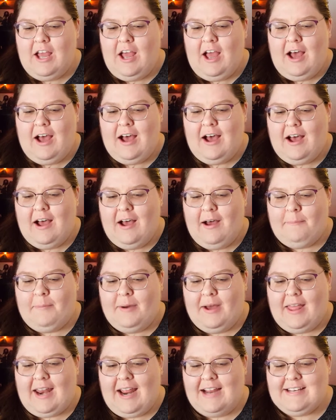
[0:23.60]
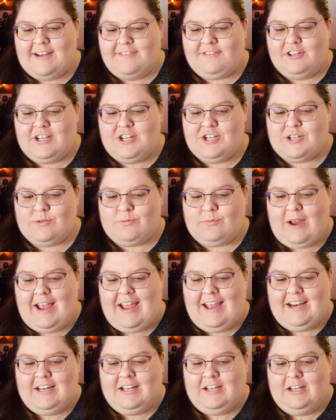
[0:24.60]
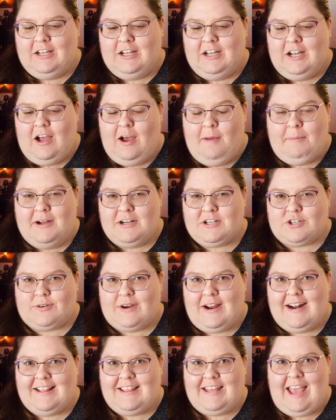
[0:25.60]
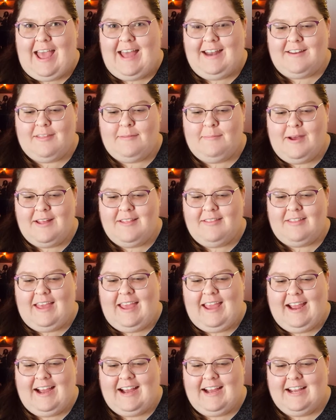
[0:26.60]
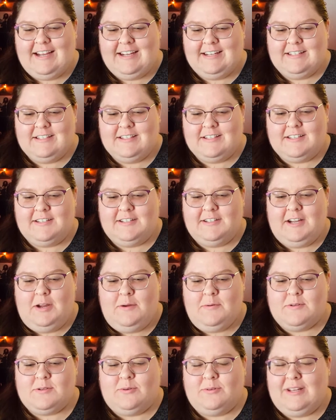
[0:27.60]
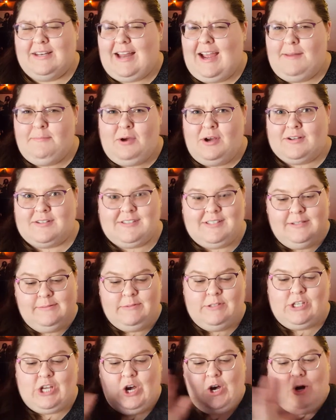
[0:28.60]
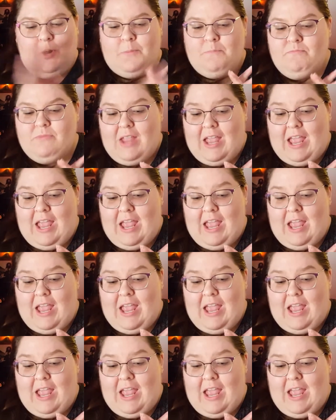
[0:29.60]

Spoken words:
but I definitely just read a bunch right at the end of the month, and it was only 9 books. So,